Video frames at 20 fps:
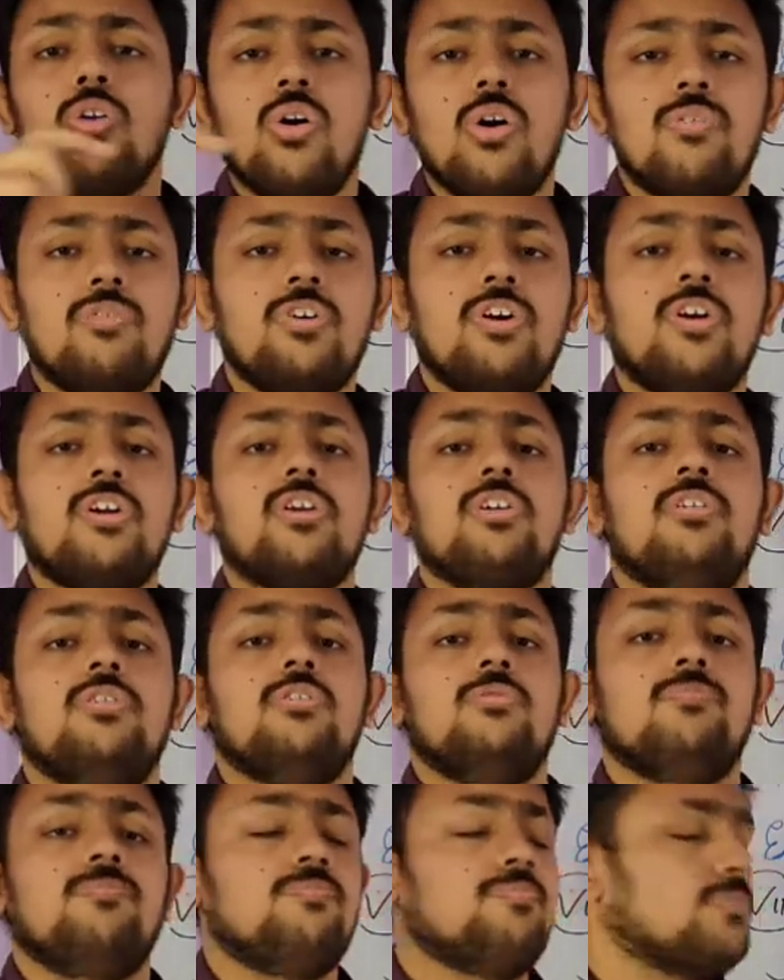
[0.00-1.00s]
you have
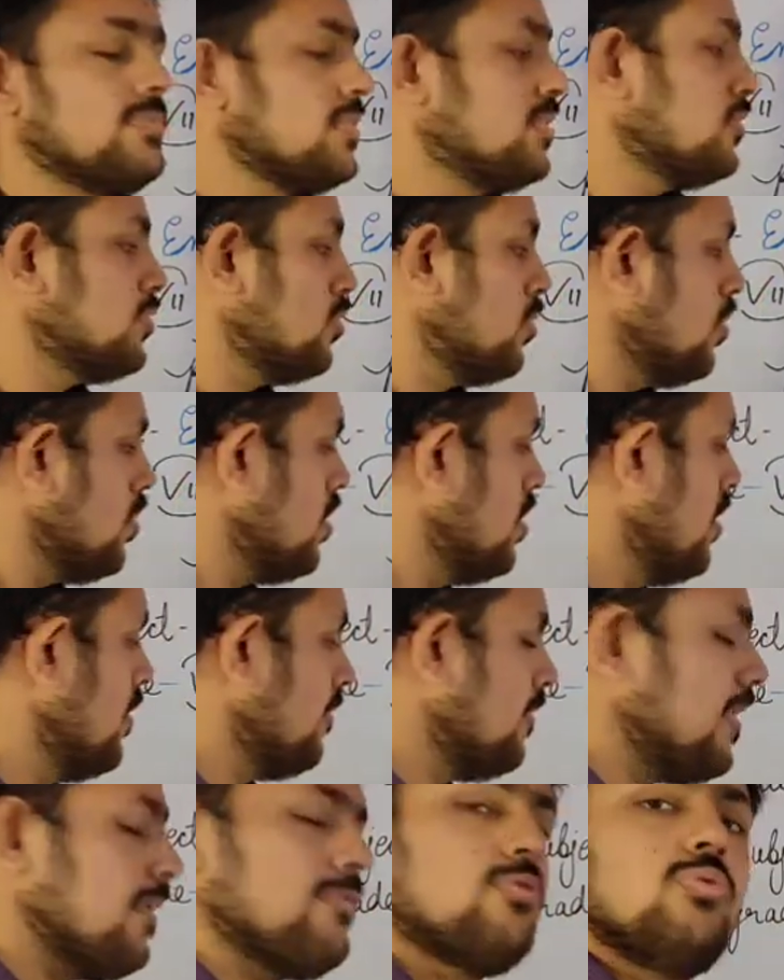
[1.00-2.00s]
written. So
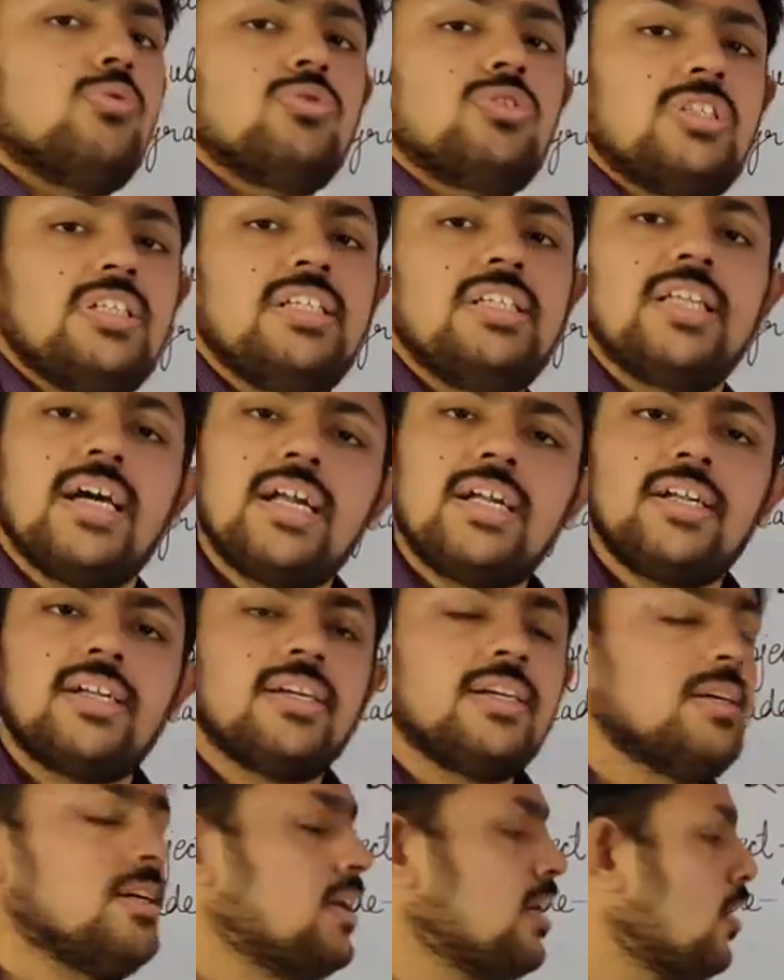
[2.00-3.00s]
we have to see
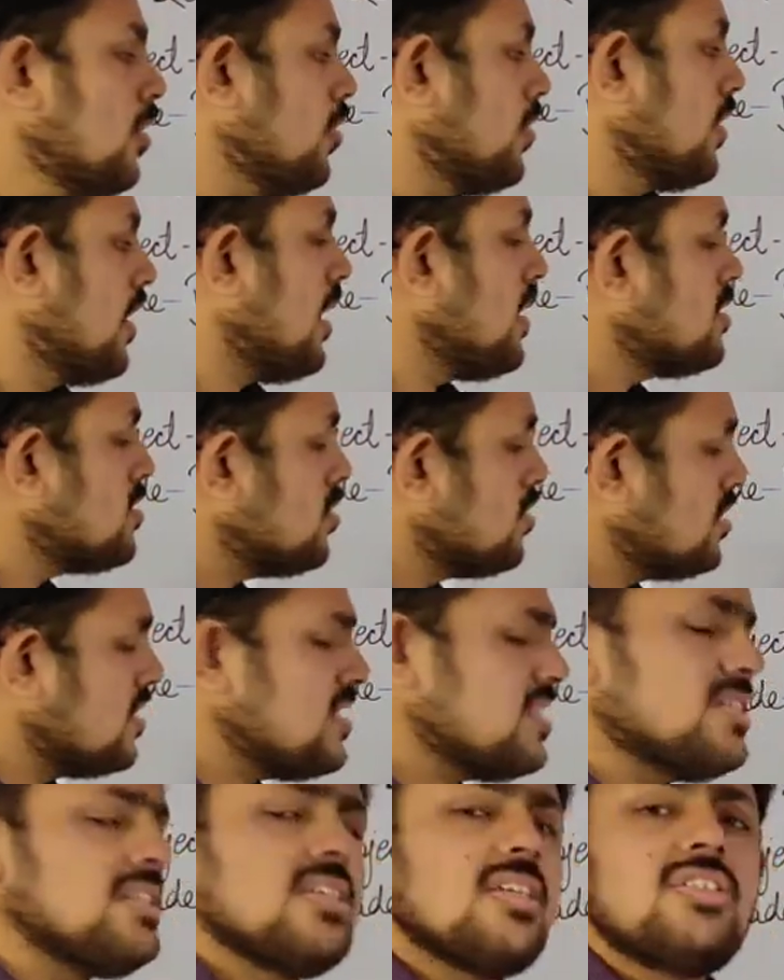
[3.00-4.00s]
that. Okay, so
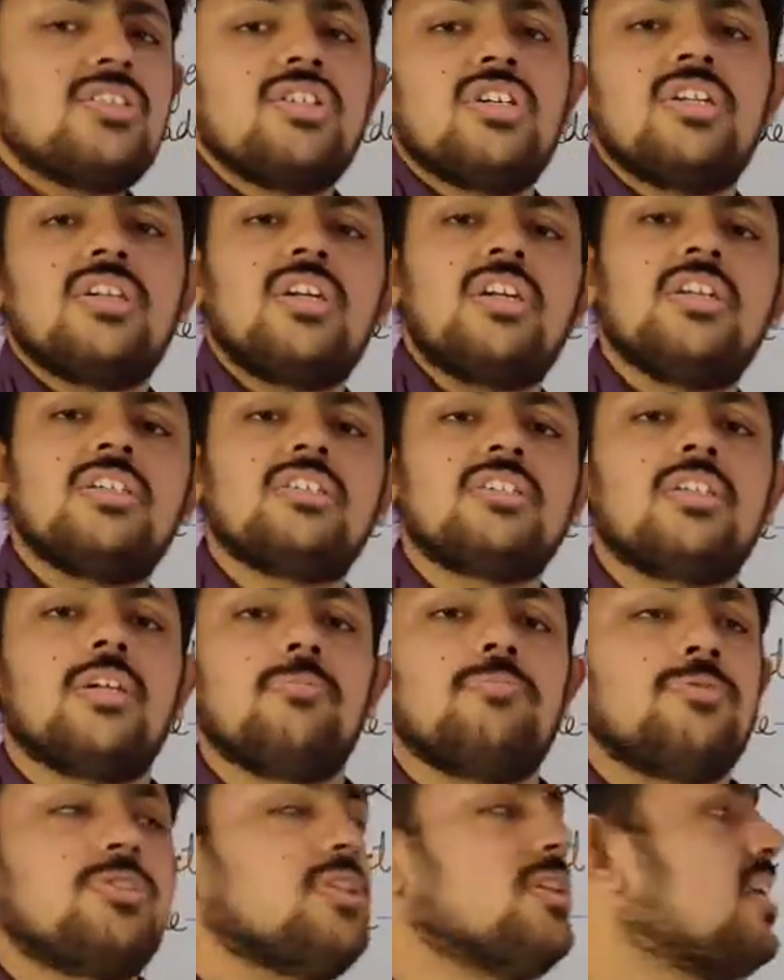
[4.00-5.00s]
this is a general
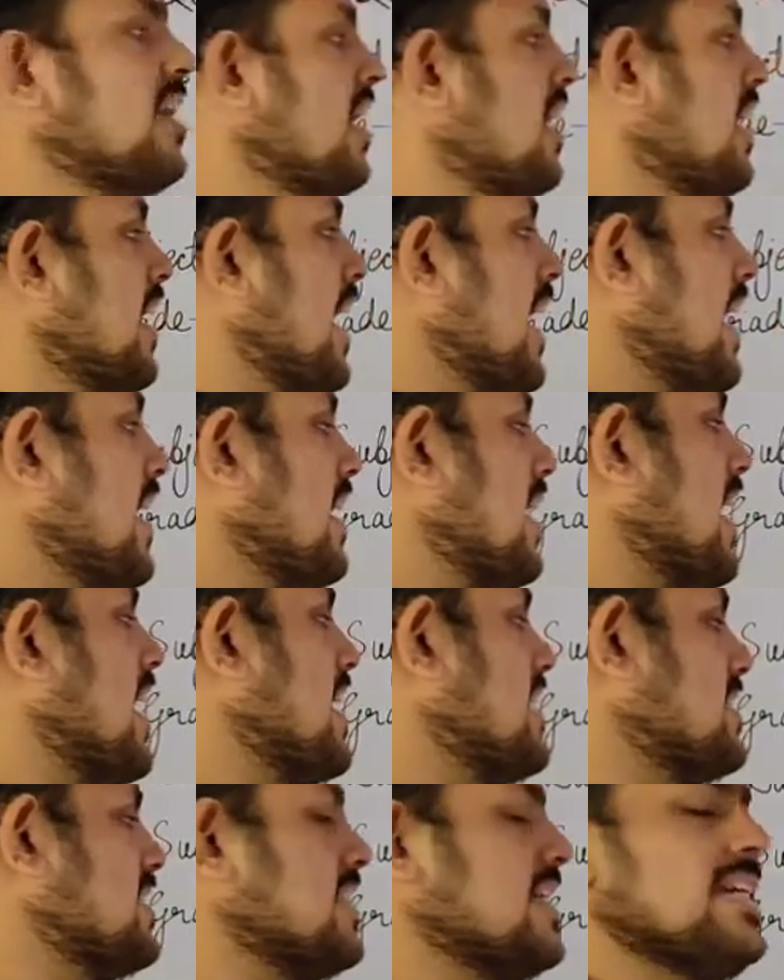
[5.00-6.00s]
description. An
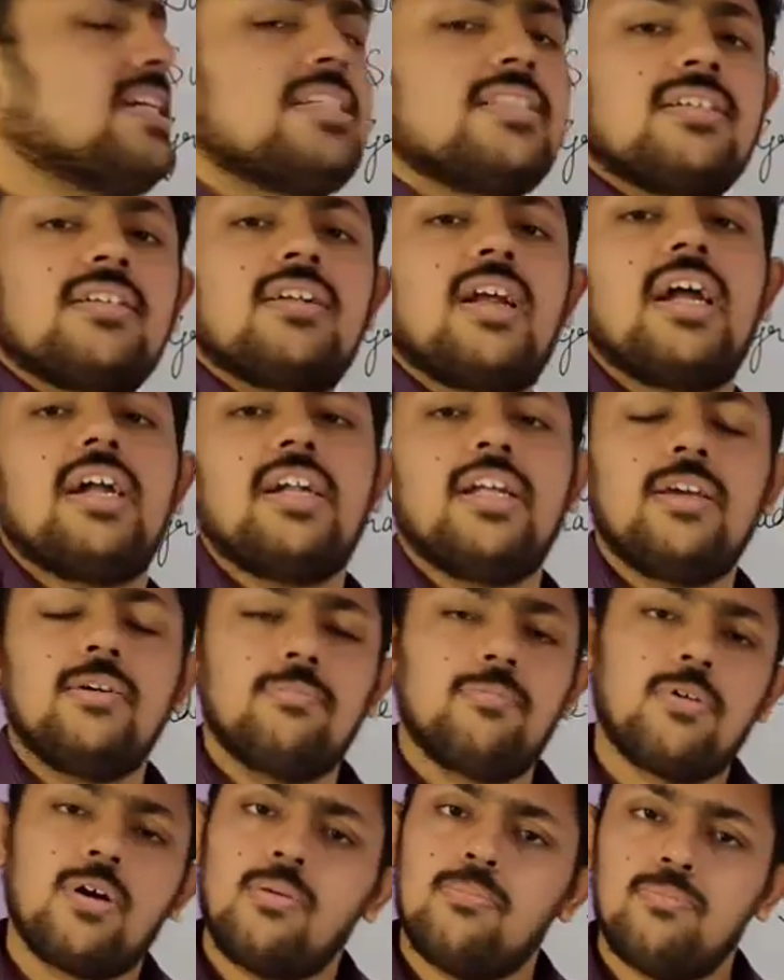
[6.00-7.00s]
essay is a
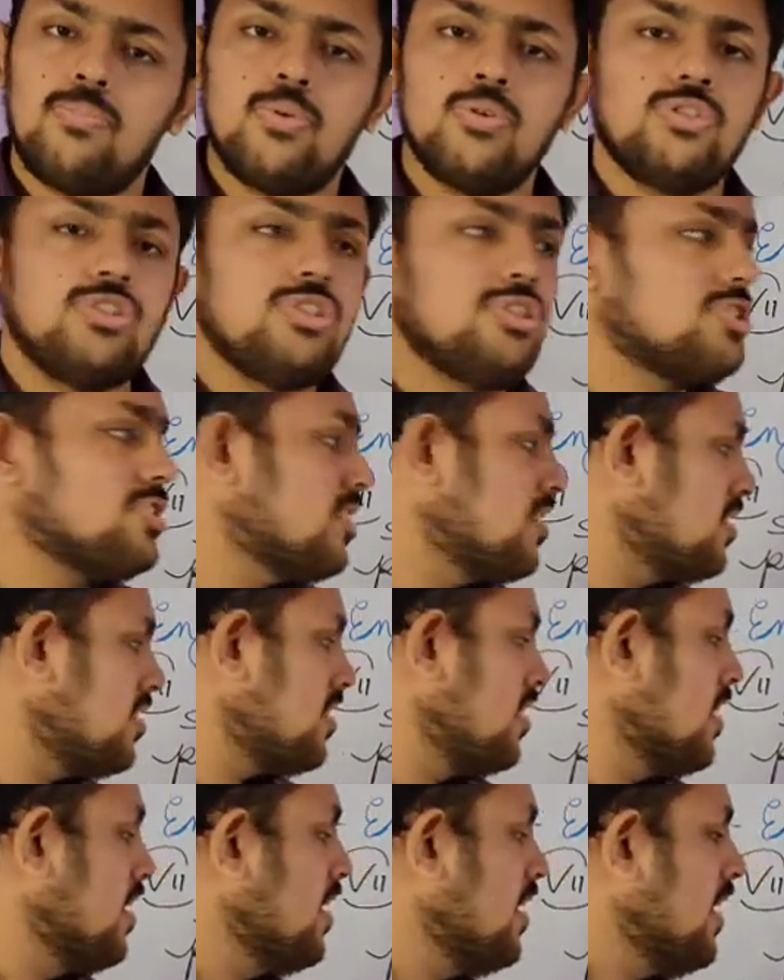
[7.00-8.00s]
writing composition
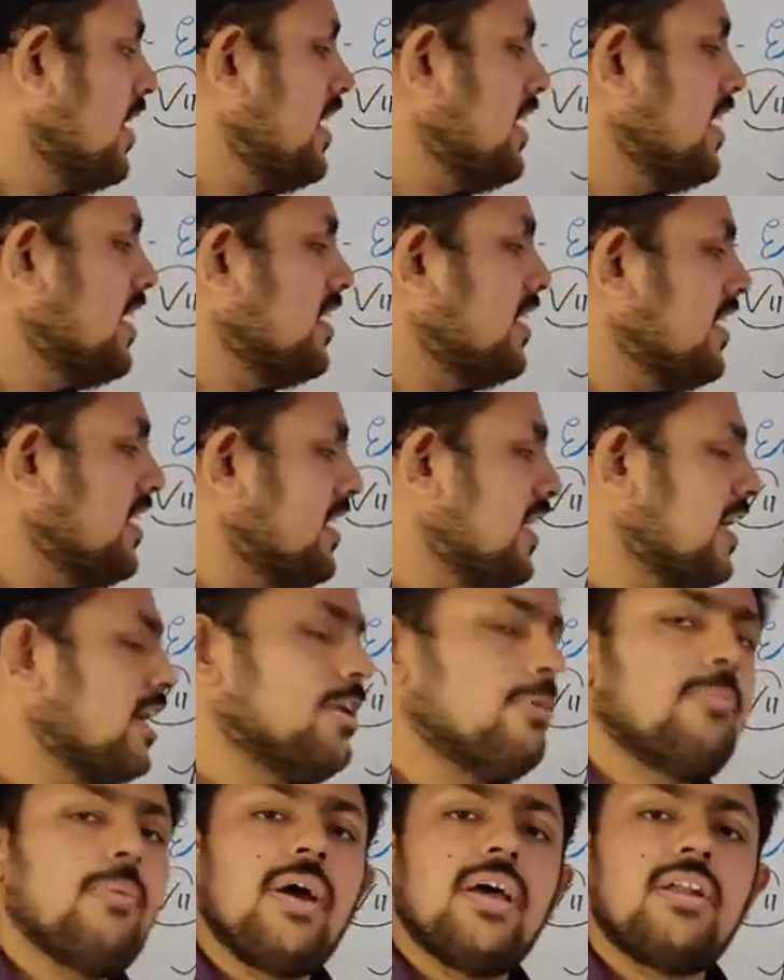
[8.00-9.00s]
in a
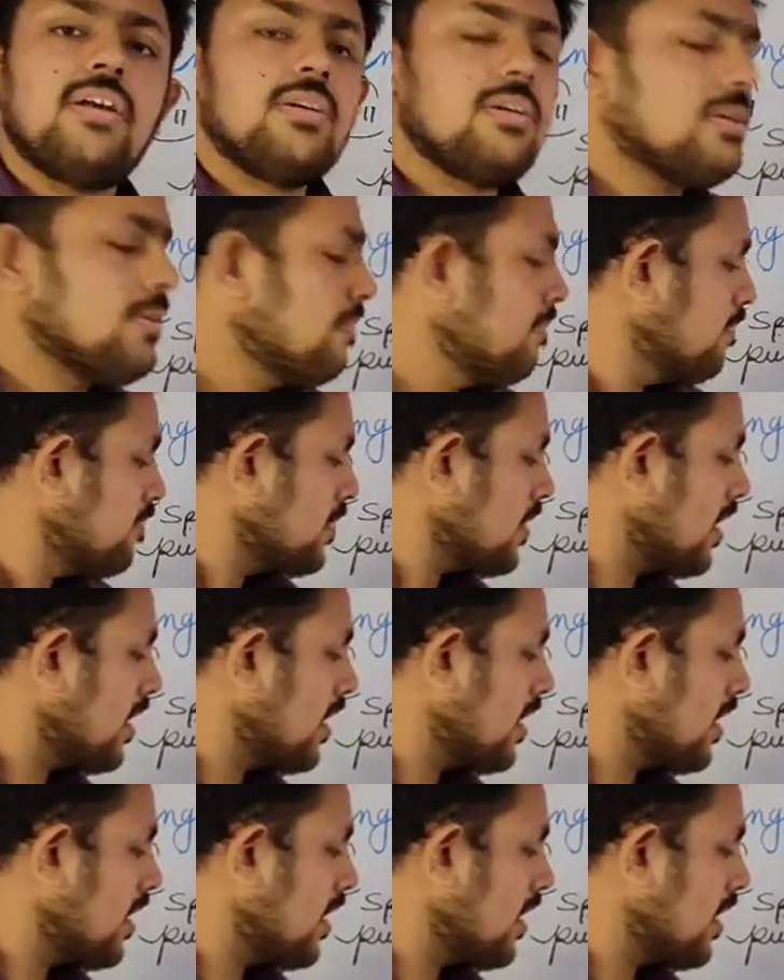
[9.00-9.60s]
detailed manner,